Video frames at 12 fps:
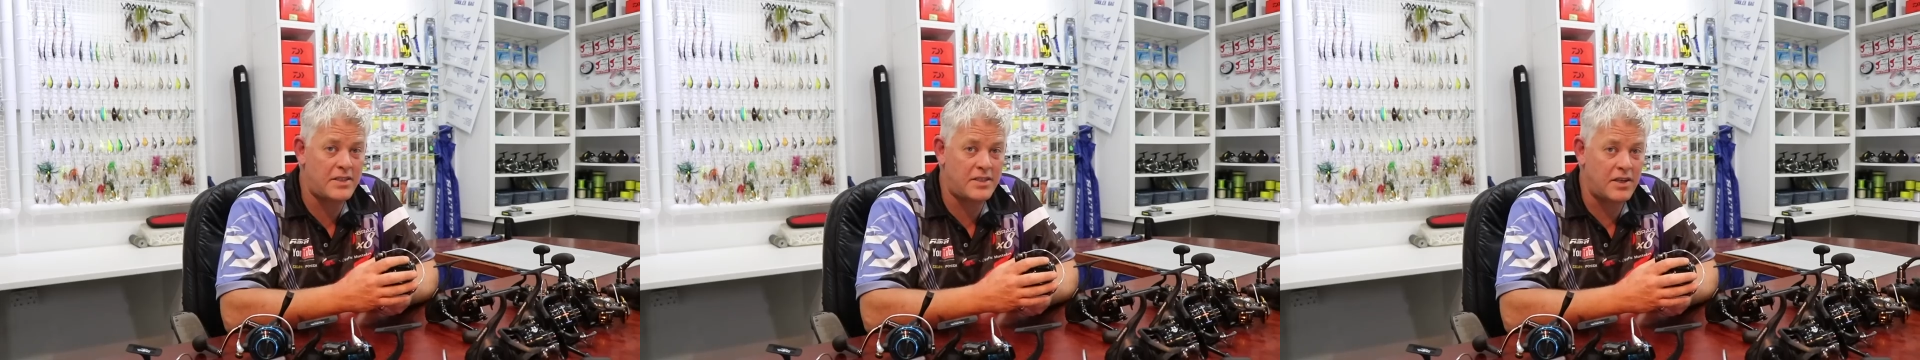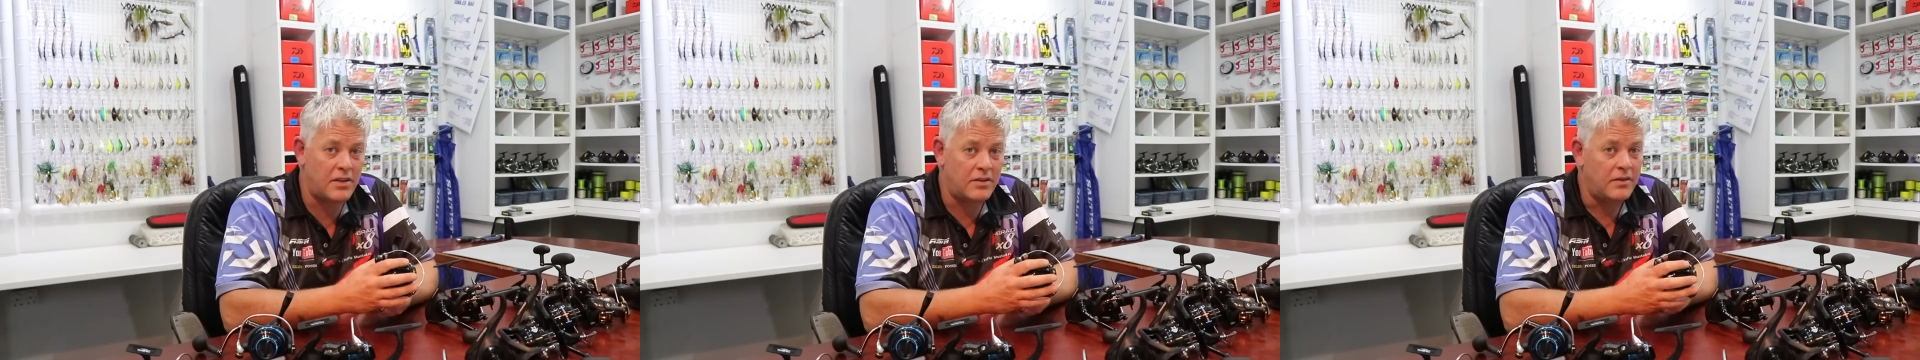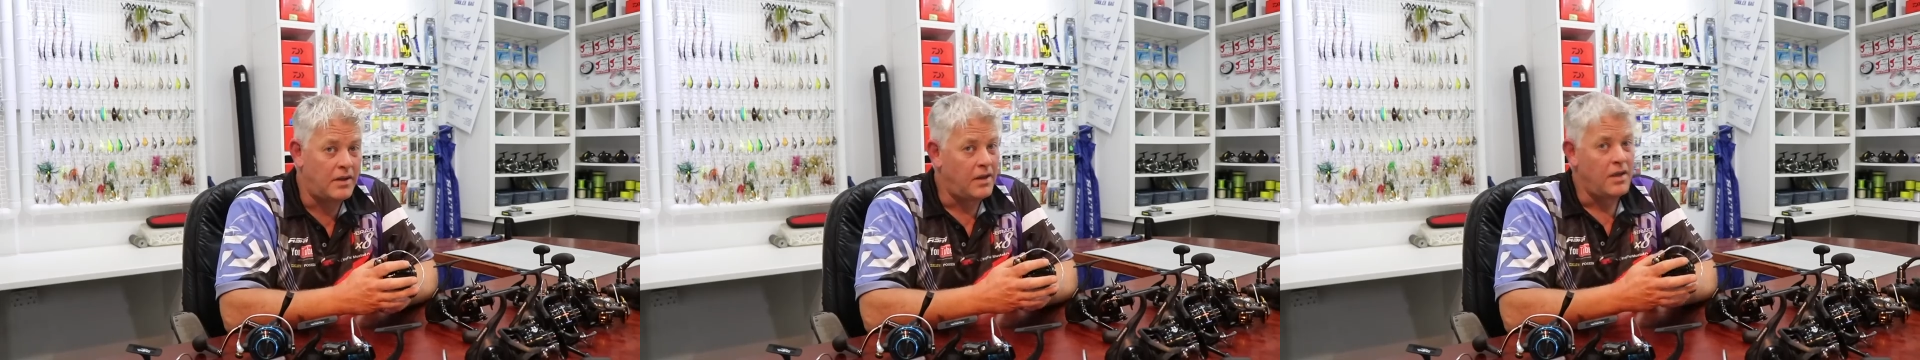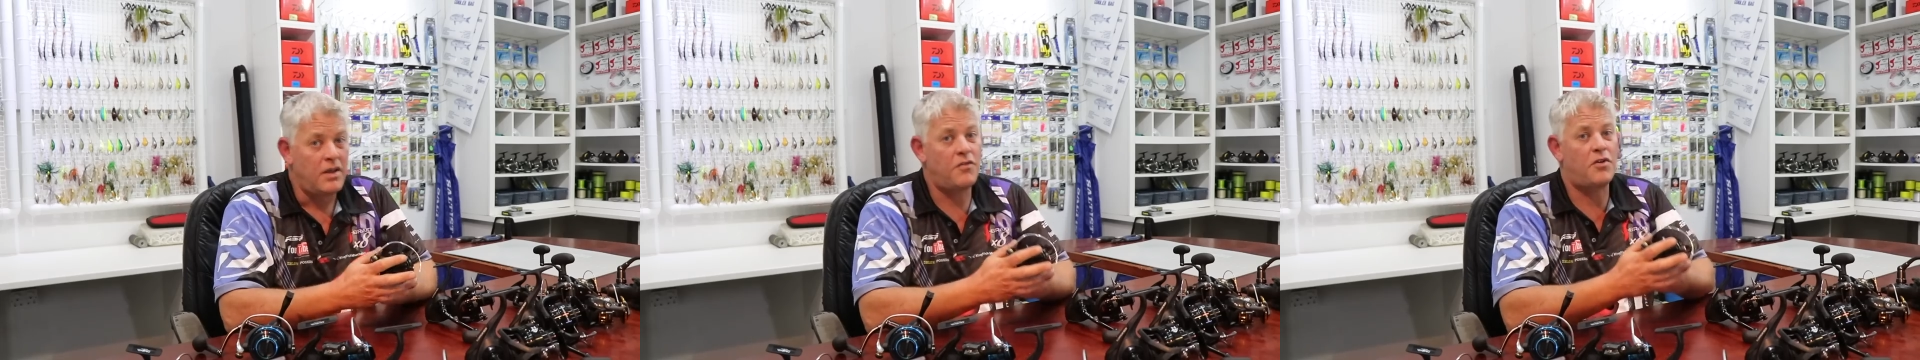Seal,
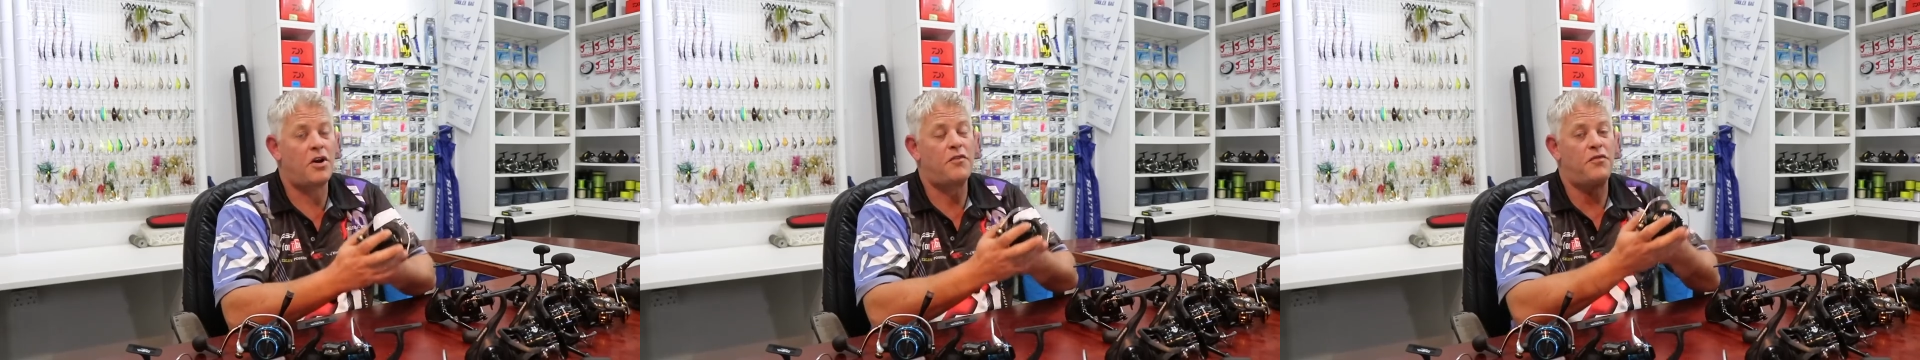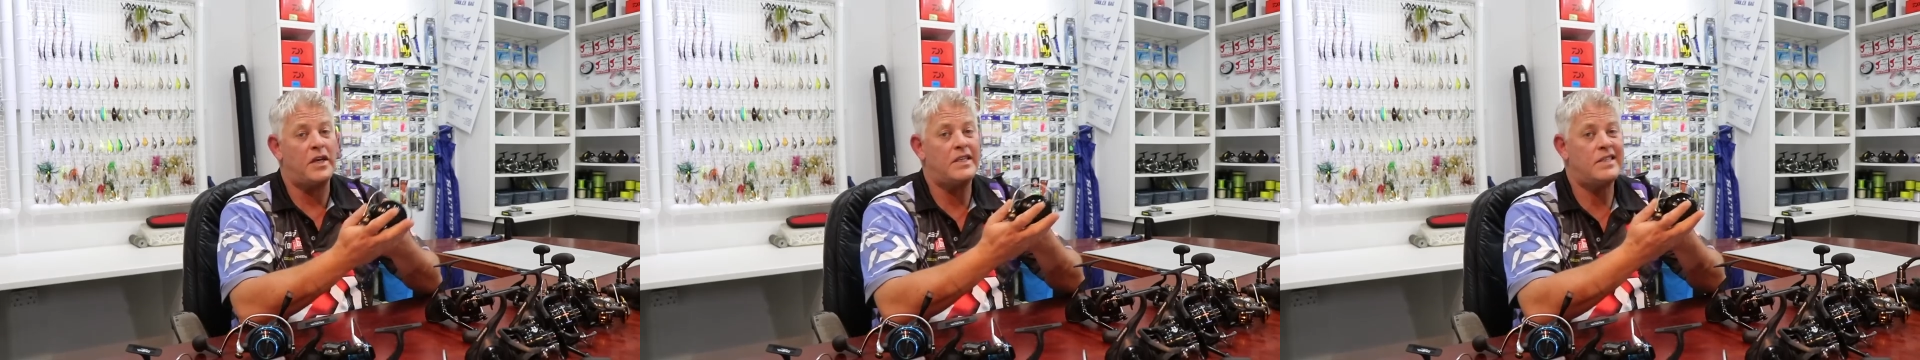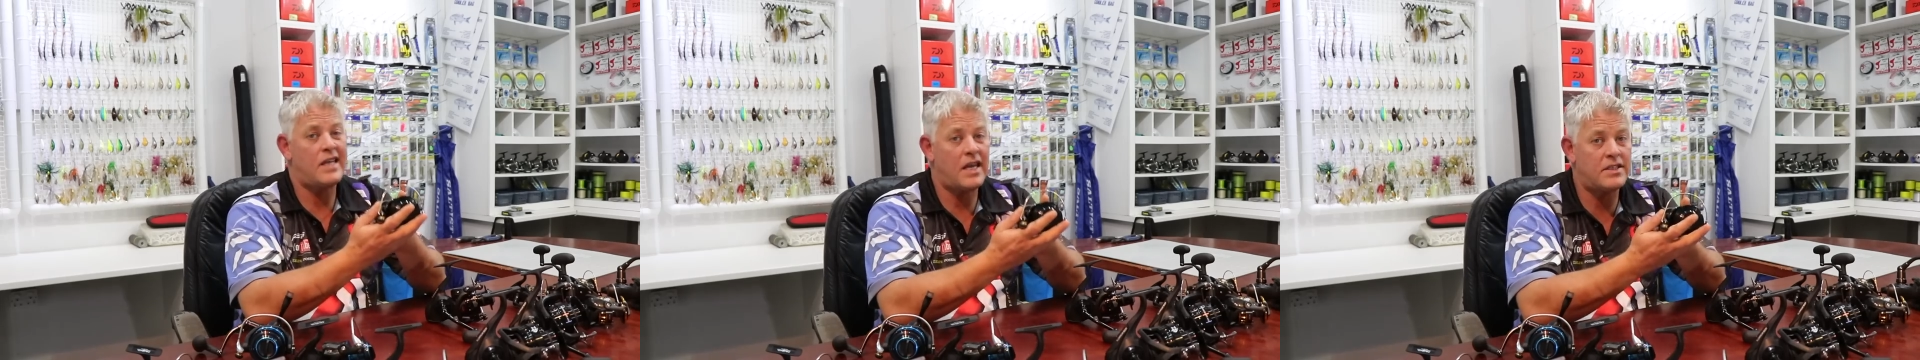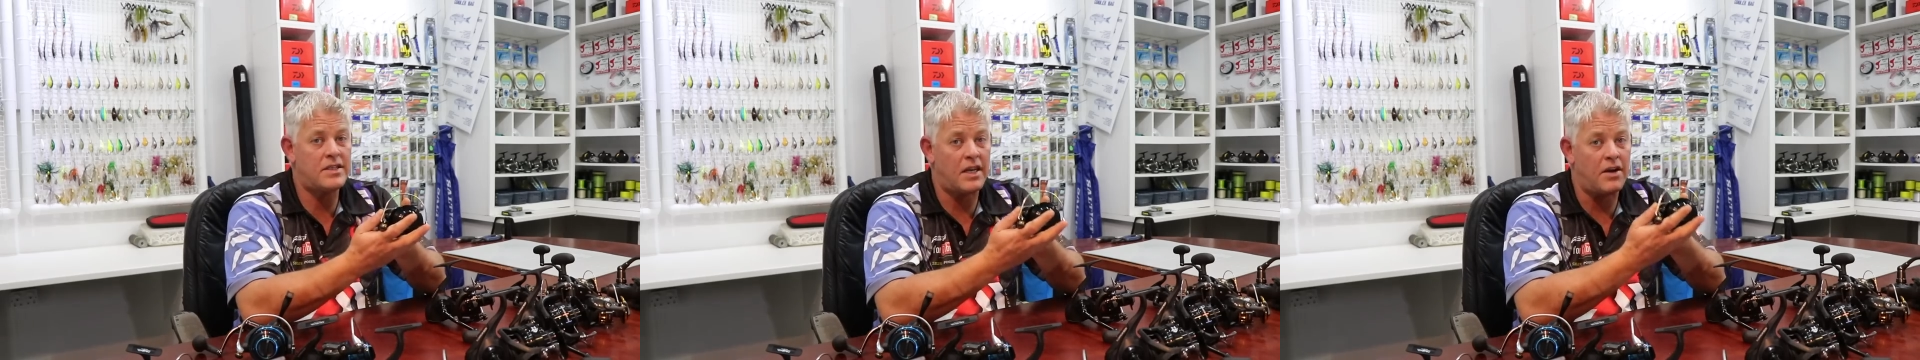you've got a
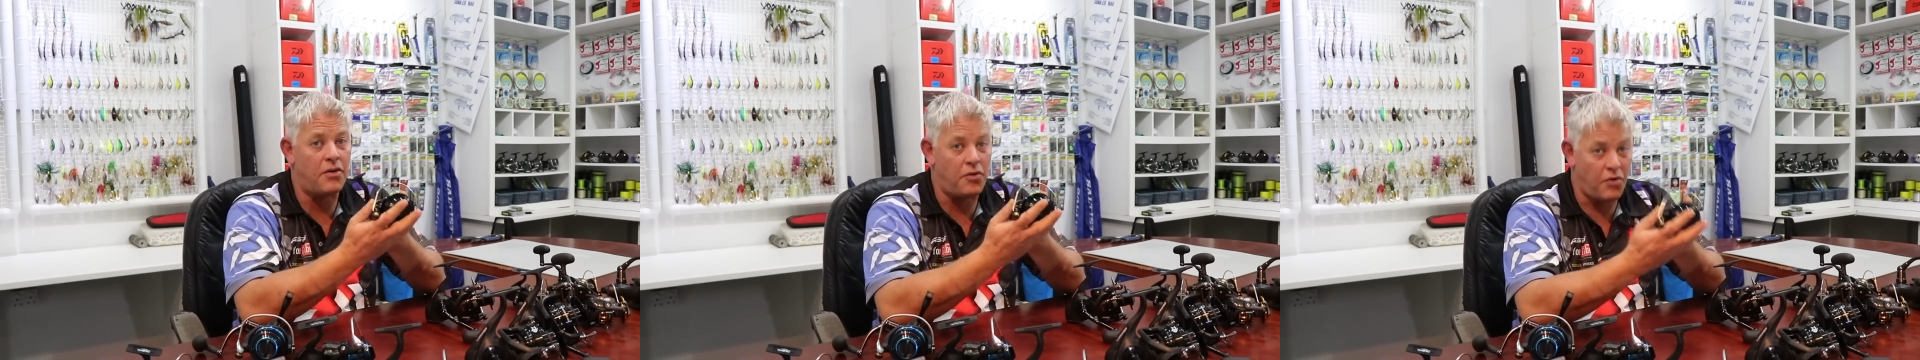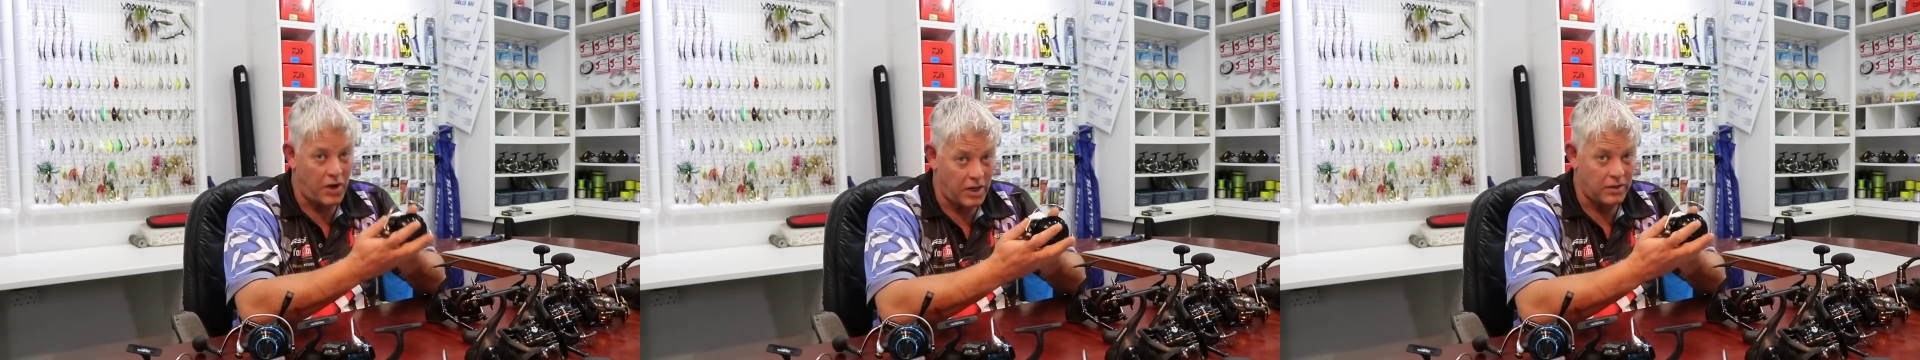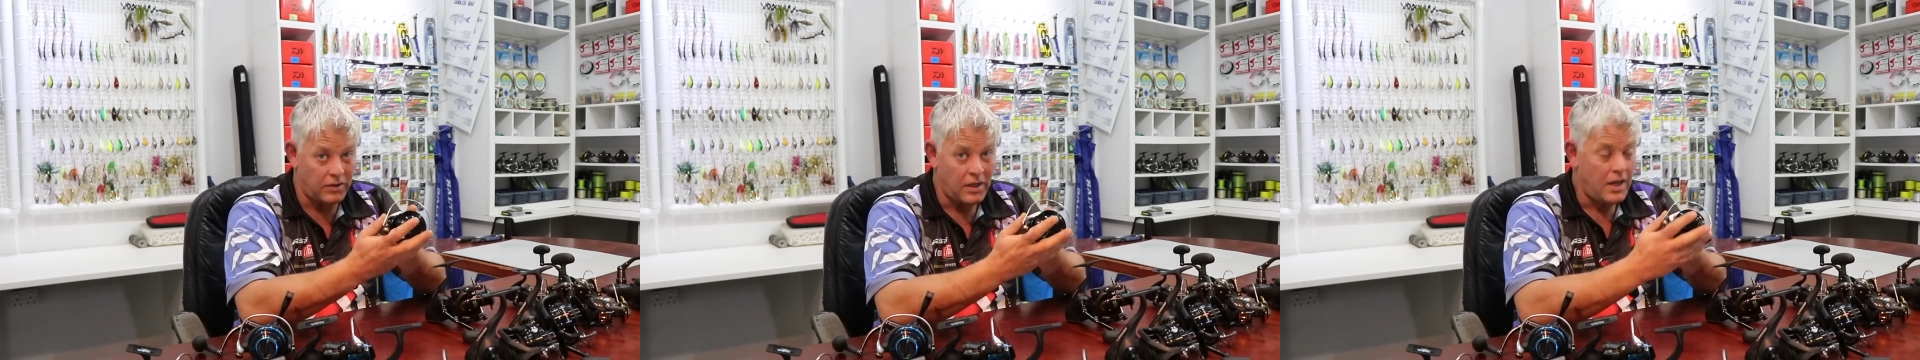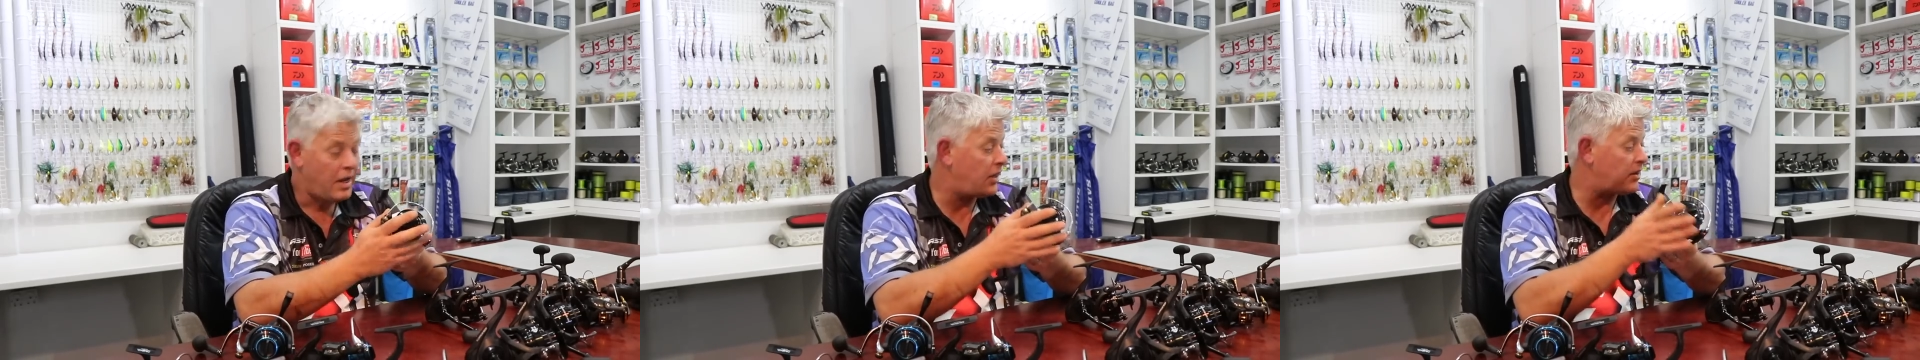fantastic reel
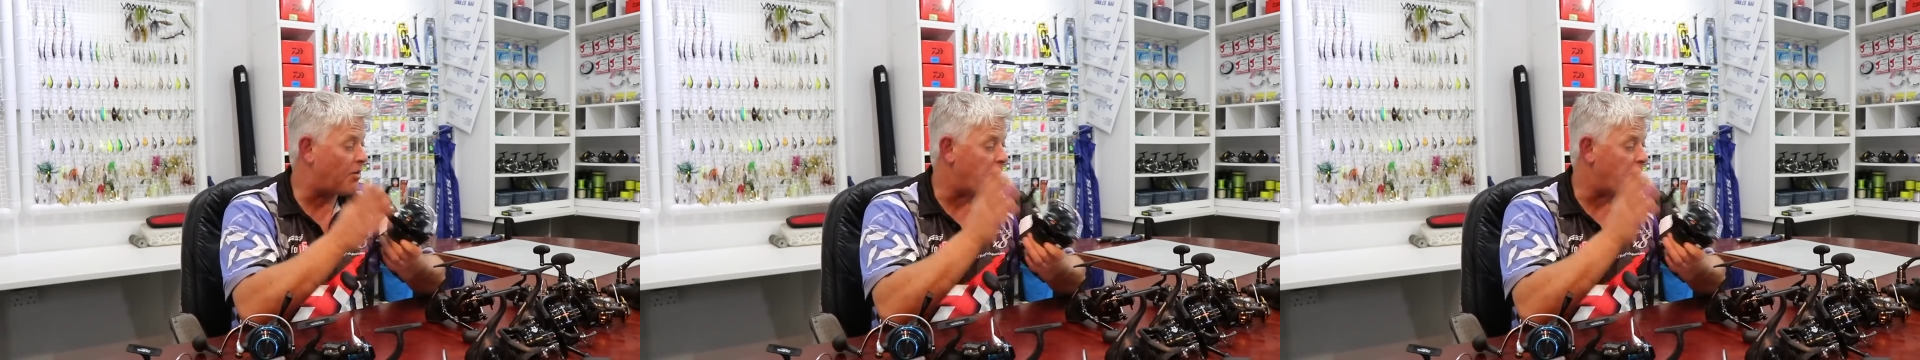in the